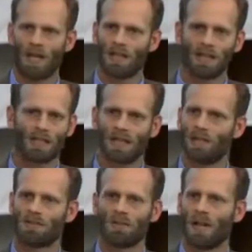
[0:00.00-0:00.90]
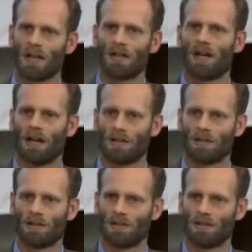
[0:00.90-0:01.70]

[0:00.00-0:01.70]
the incentives are not aligned